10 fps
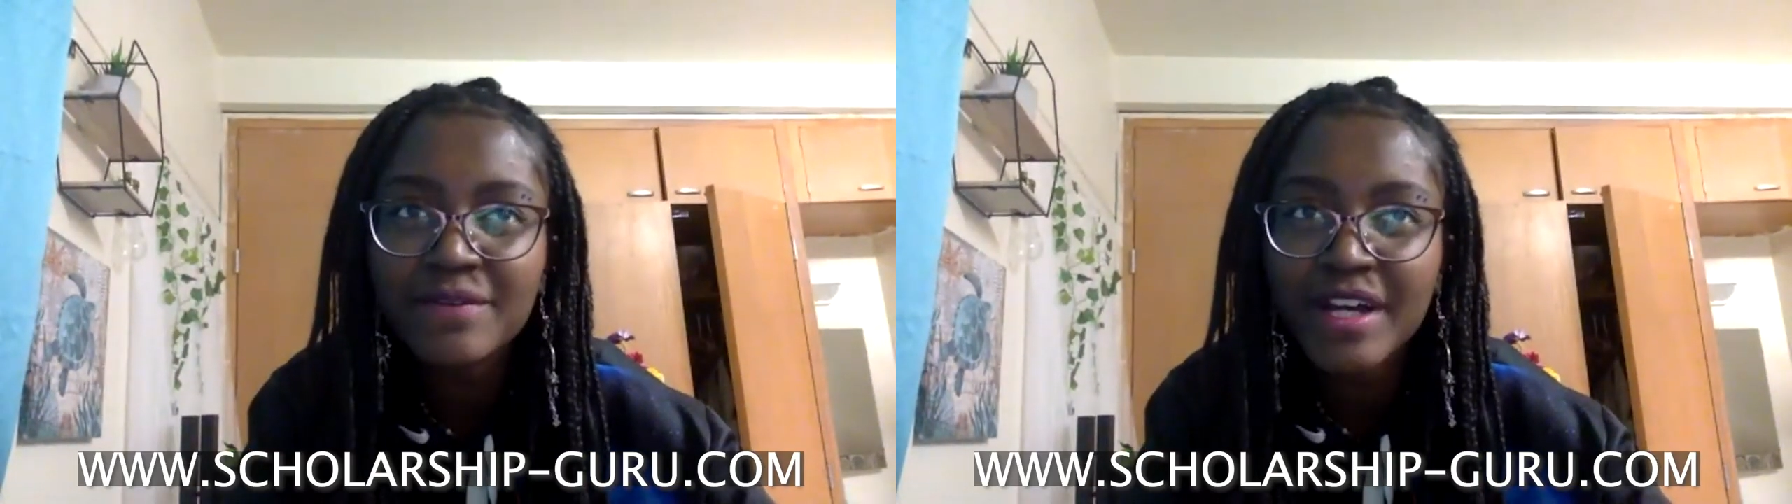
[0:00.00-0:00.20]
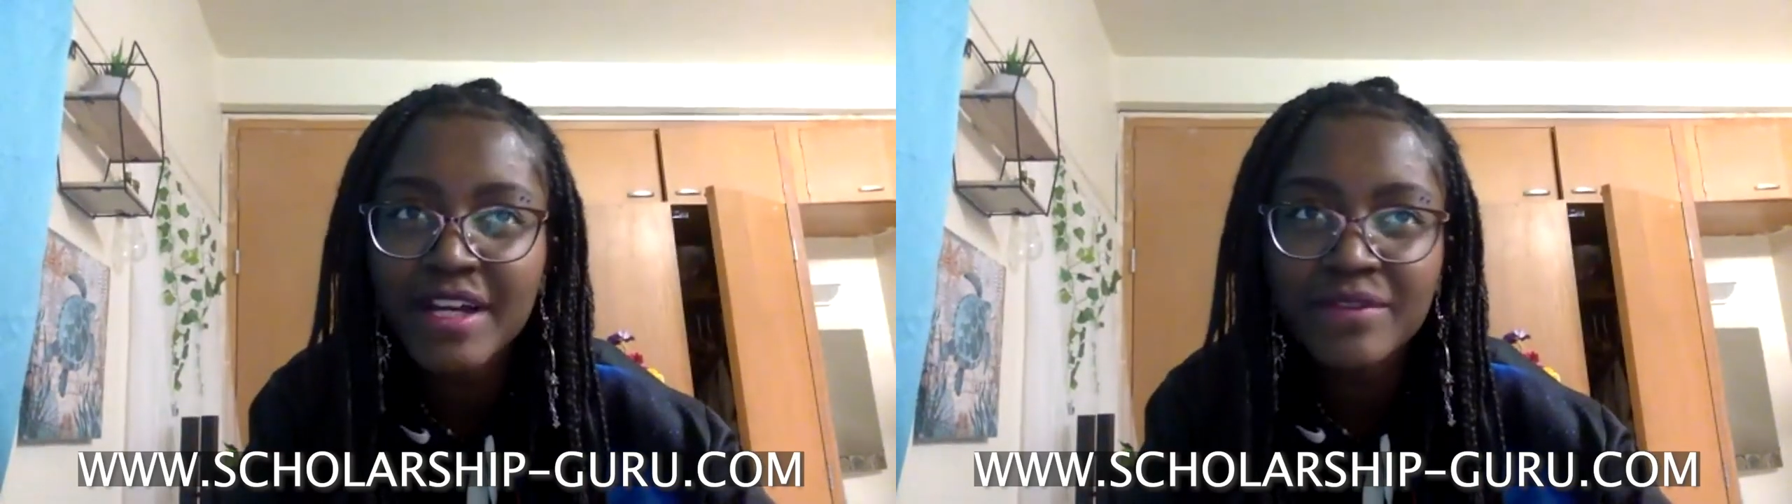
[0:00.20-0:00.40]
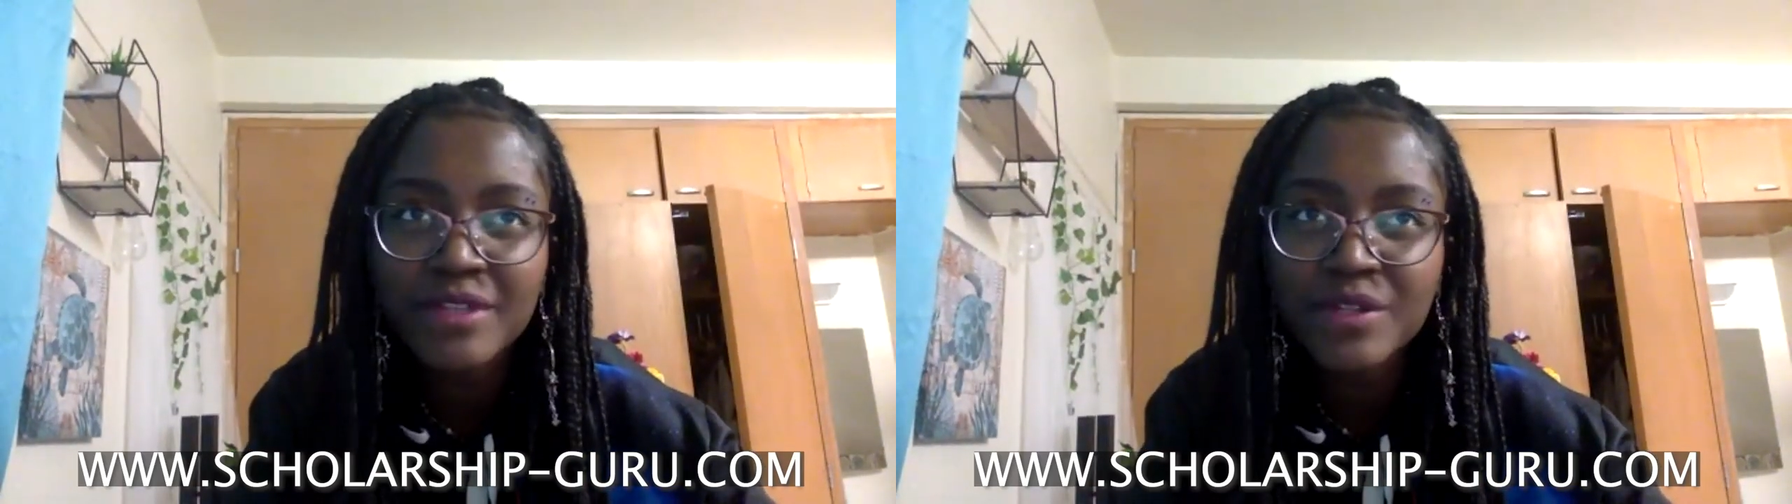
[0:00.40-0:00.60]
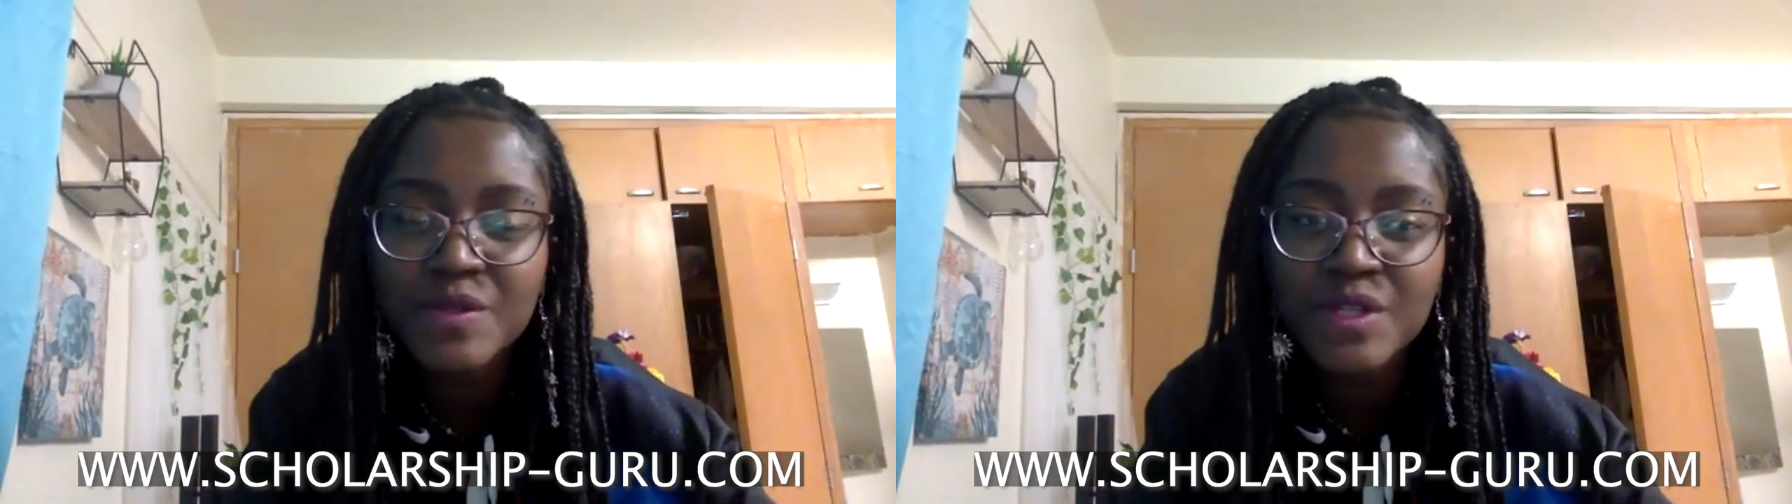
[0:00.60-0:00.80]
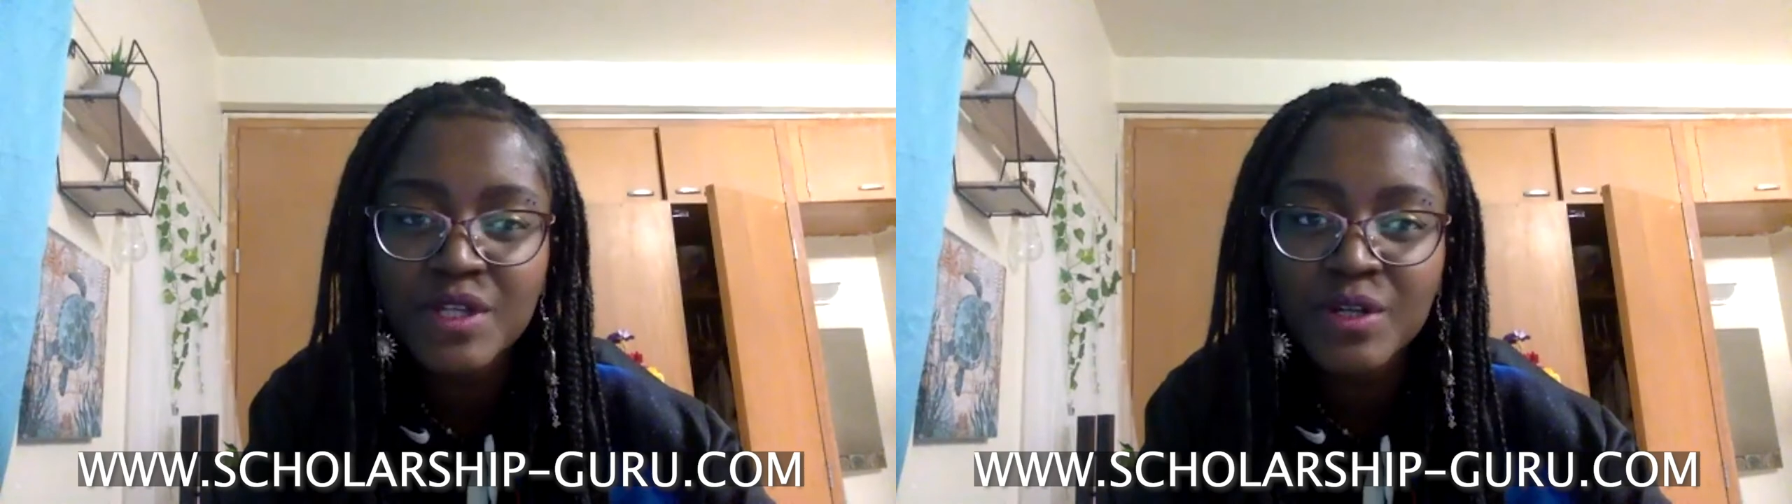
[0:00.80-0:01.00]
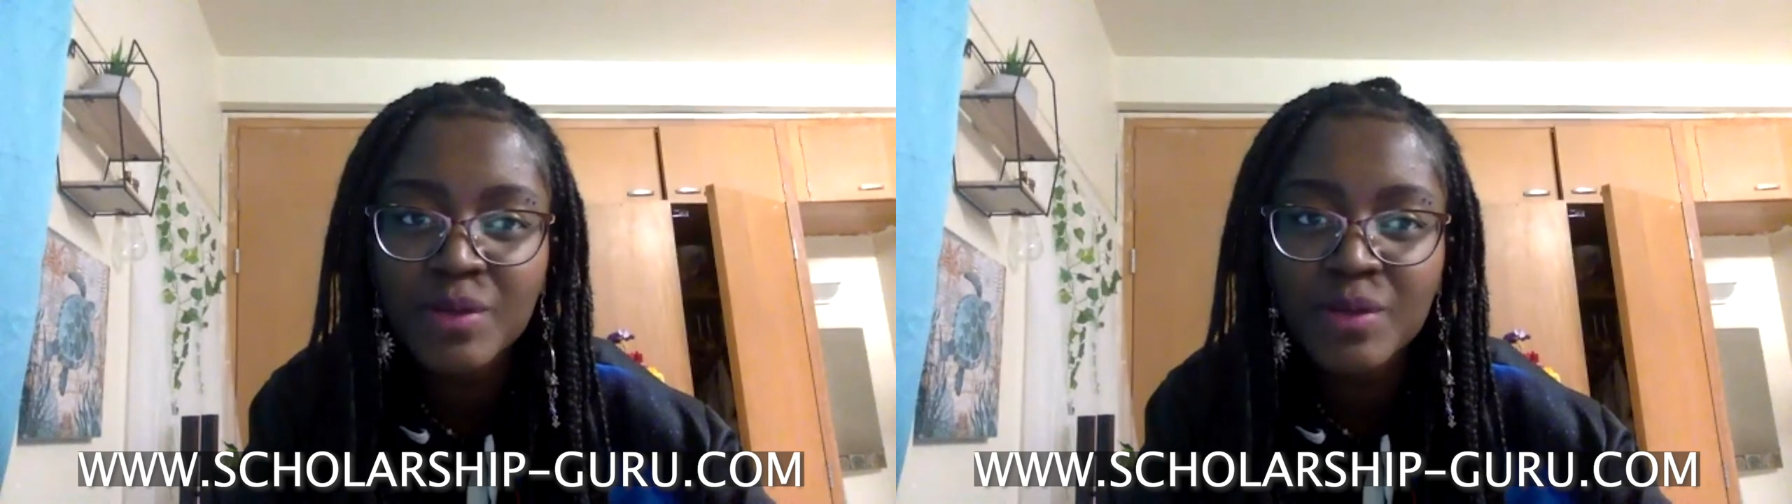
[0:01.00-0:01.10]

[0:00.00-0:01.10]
5 years ago,